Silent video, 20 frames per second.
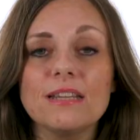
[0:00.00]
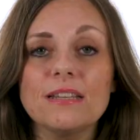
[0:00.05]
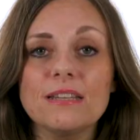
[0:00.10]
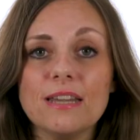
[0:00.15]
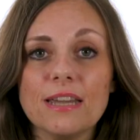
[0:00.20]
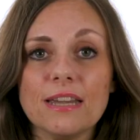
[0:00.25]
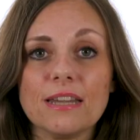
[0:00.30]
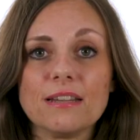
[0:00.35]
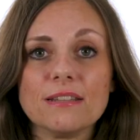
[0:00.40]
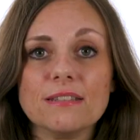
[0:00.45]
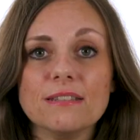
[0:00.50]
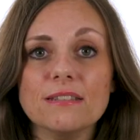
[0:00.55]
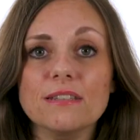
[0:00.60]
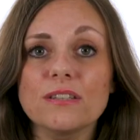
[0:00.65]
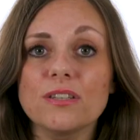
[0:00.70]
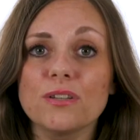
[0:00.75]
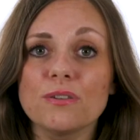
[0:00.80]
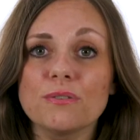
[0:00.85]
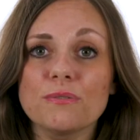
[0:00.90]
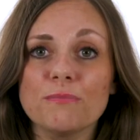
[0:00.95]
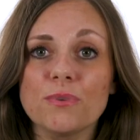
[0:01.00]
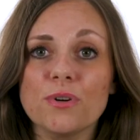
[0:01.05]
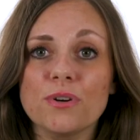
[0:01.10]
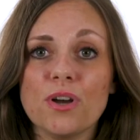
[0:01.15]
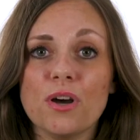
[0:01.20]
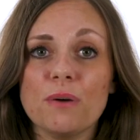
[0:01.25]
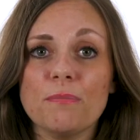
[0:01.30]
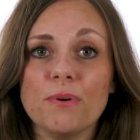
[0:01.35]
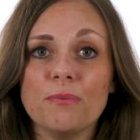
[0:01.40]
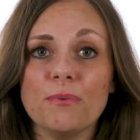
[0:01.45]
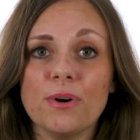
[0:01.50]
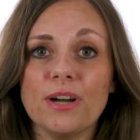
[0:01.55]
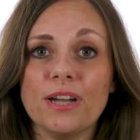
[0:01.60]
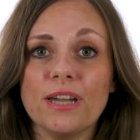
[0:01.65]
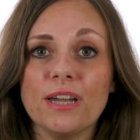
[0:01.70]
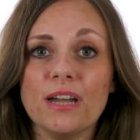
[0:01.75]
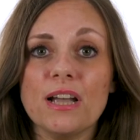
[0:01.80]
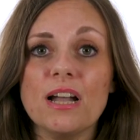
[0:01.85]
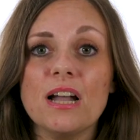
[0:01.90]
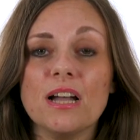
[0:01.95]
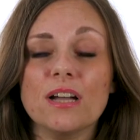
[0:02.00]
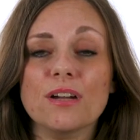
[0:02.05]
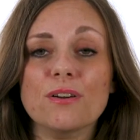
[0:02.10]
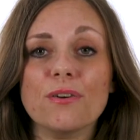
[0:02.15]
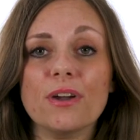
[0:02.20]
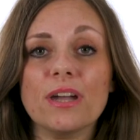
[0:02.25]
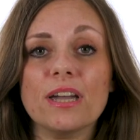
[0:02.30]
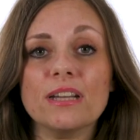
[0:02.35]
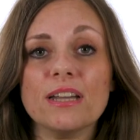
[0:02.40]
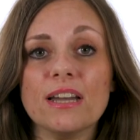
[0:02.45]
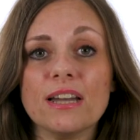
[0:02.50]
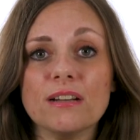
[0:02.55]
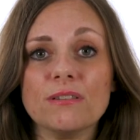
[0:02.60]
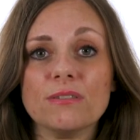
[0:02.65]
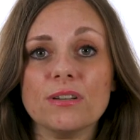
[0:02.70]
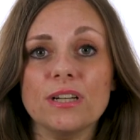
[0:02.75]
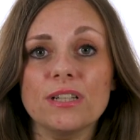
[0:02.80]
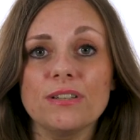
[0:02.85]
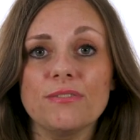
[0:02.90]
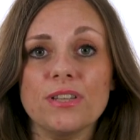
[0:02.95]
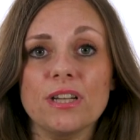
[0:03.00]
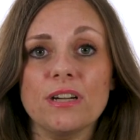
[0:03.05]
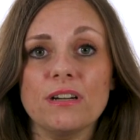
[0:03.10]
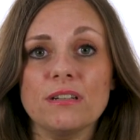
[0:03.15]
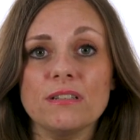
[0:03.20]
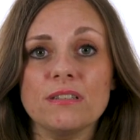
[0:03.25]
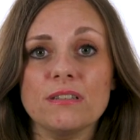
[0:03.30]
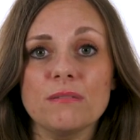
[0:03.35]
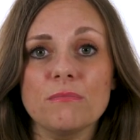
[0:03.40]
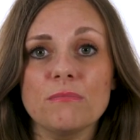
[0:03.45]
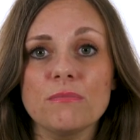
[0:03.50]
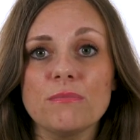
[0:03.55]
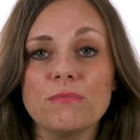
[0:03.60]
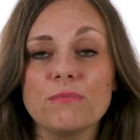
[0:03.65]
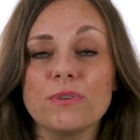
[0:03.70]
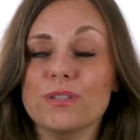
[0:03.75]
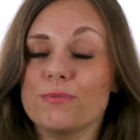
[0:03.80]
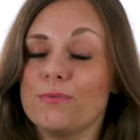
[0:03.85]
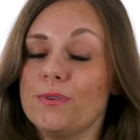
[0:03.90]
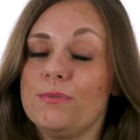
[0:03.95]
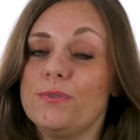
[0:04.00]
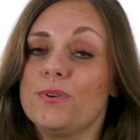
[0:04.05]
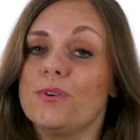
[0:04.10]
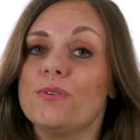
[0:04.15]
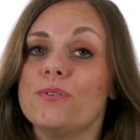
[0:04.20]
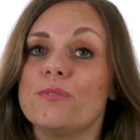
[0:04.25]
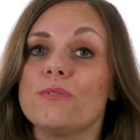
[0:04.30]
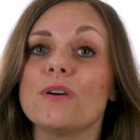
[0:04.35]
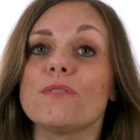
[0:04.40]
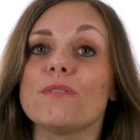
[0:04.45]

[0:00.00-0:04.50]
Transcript: Next, use more copper wire and create an outline of the item, which we will call